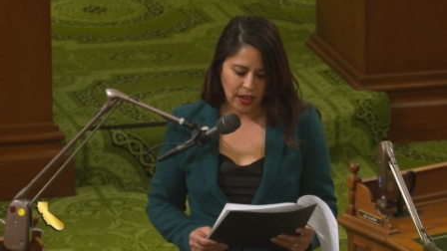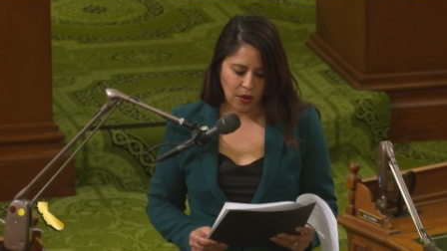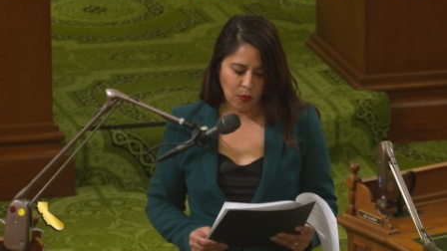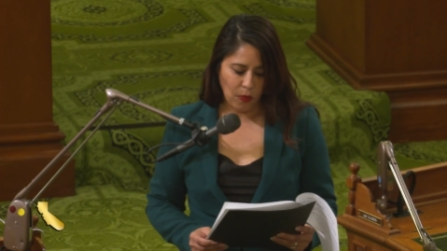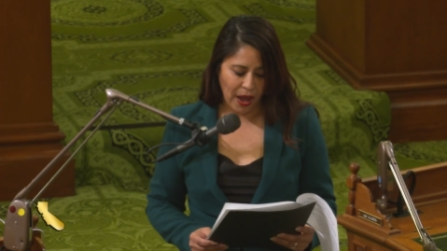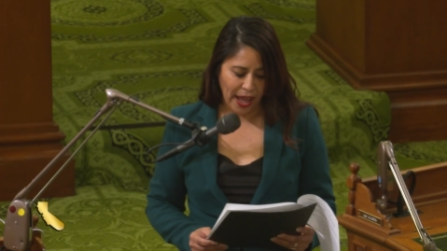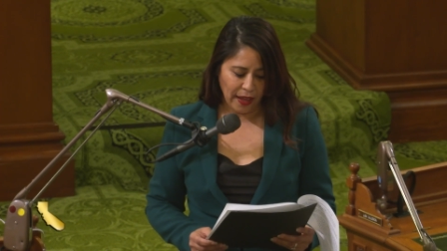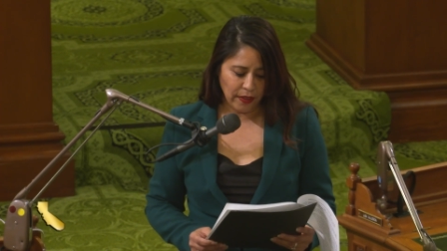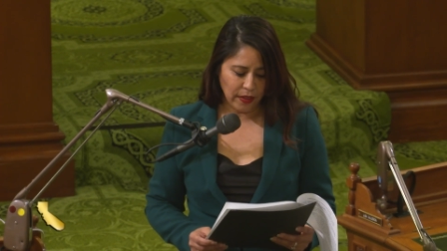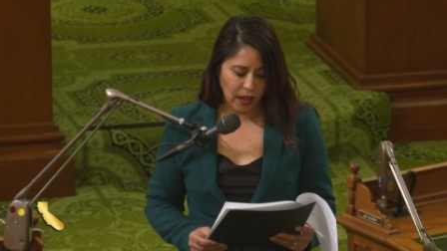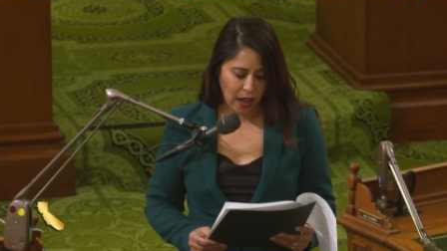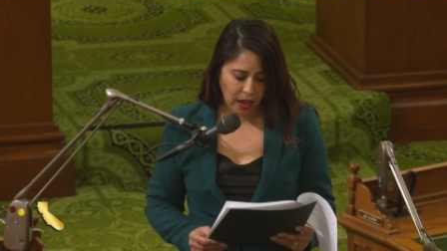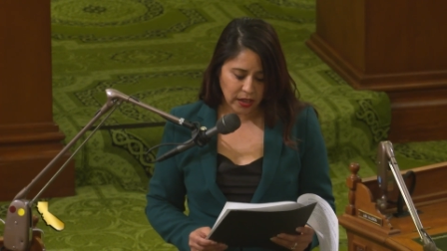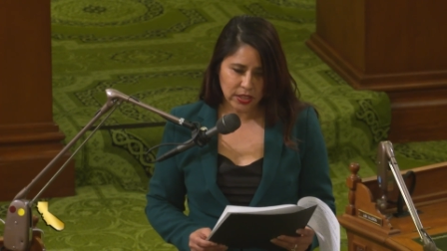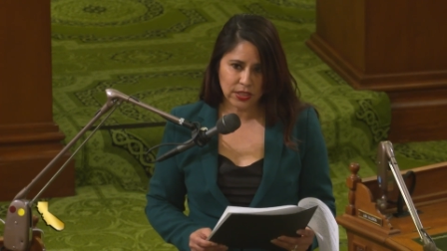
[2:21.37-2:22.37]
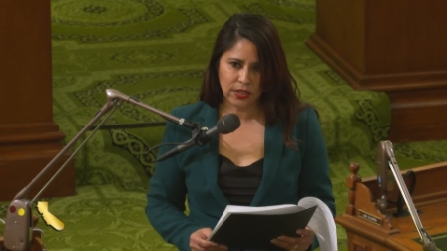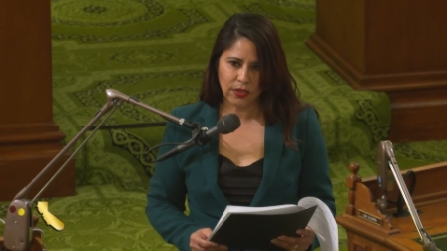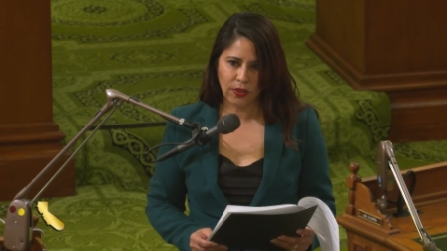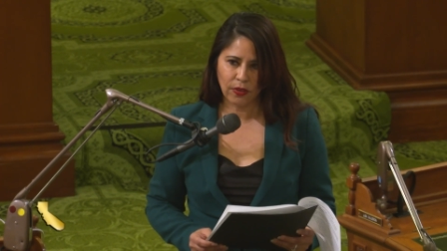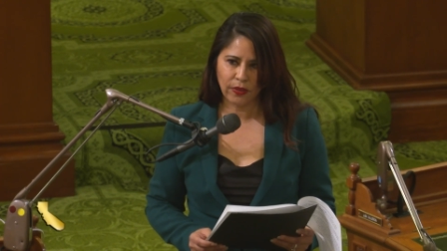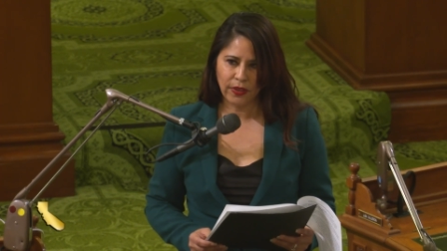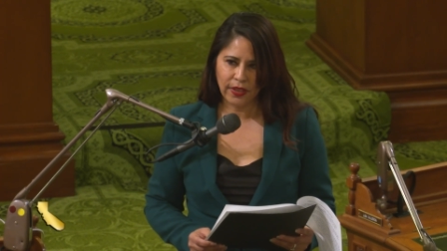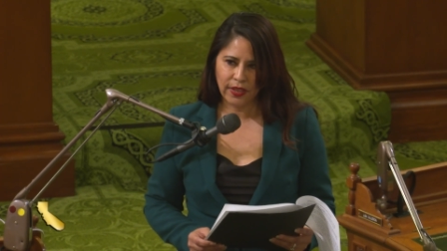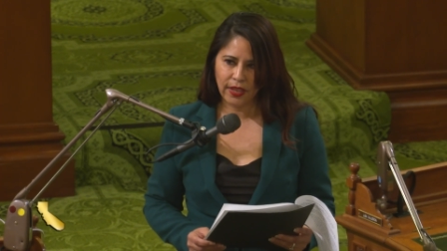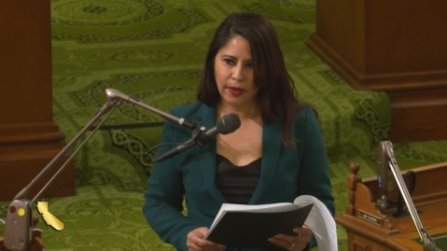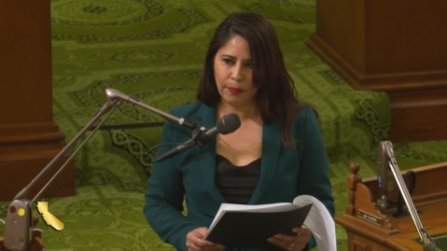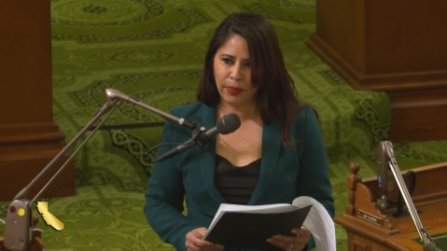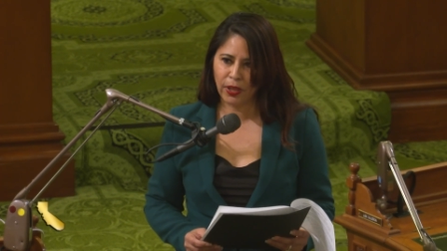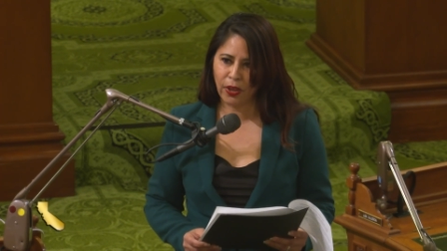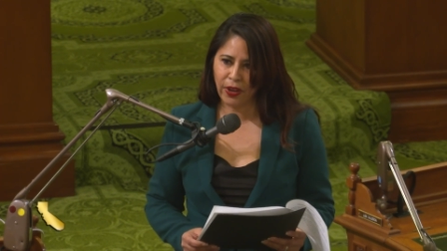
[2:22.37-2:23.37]
while also
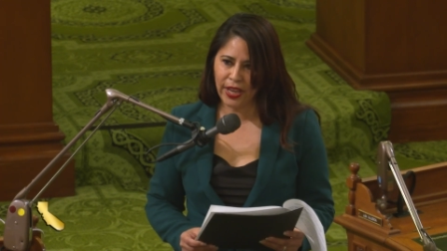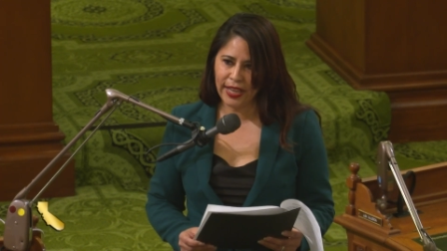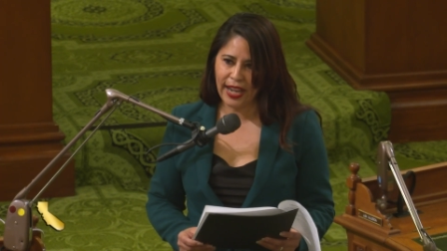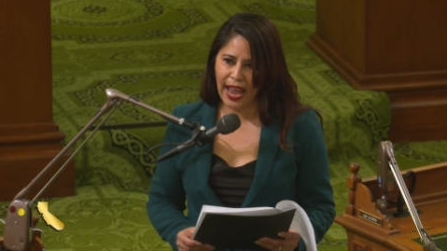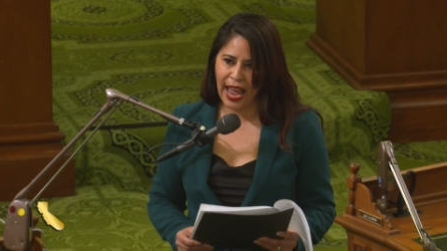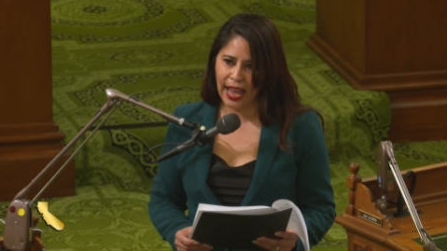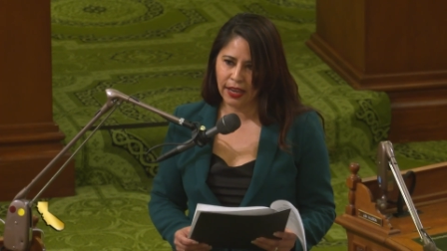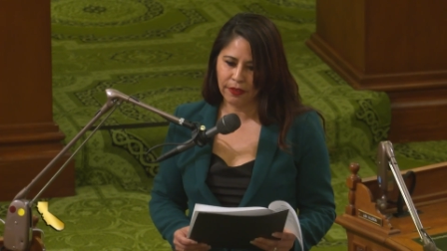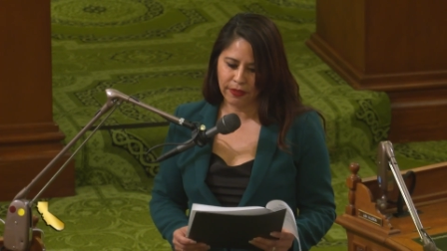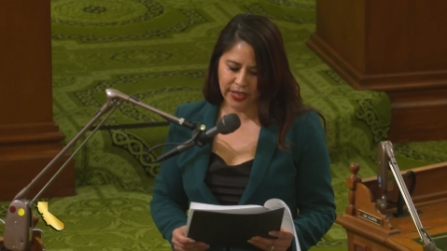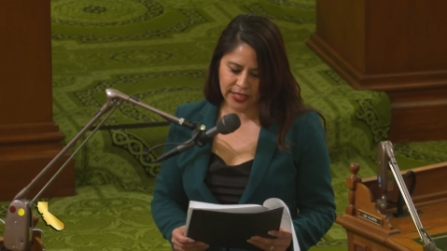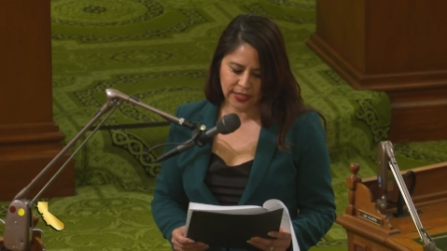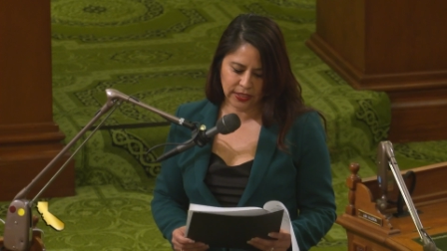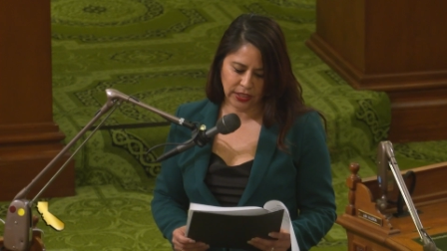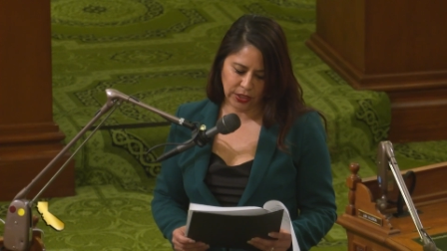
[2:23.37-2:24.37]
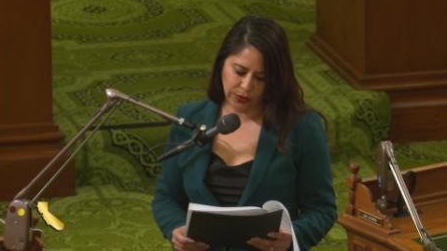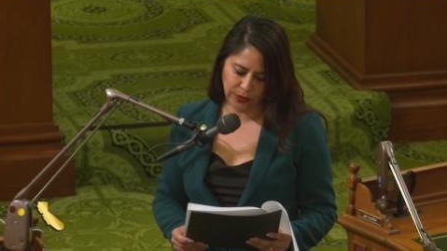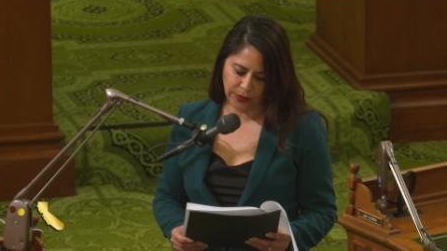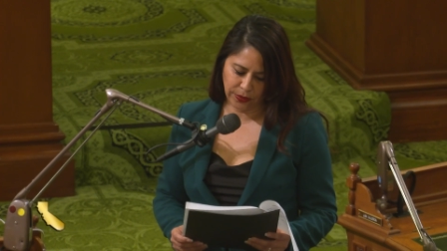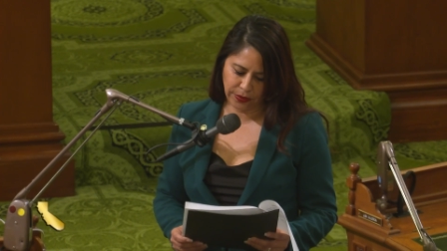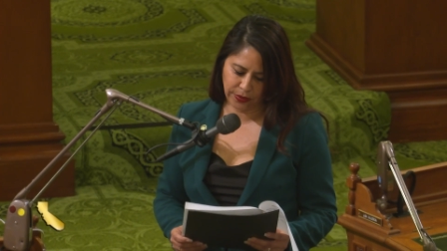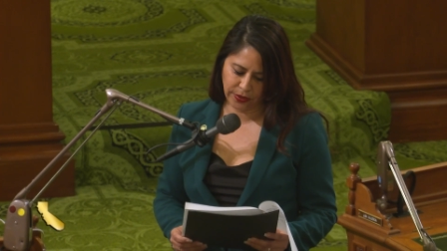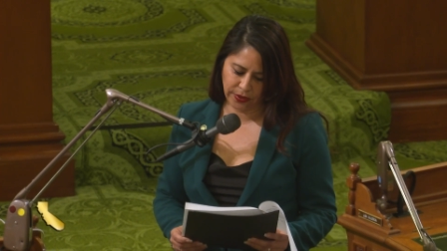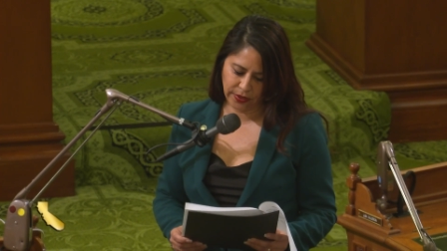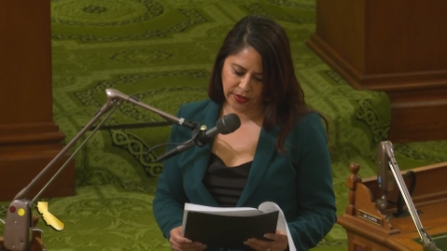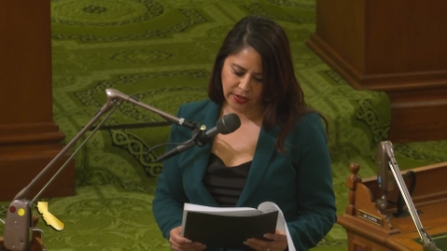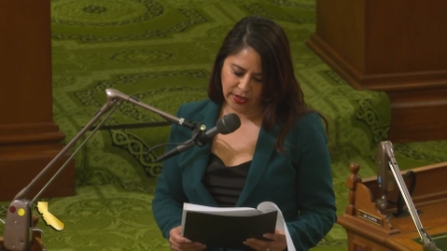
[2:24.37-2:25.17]
employing at-risk youth,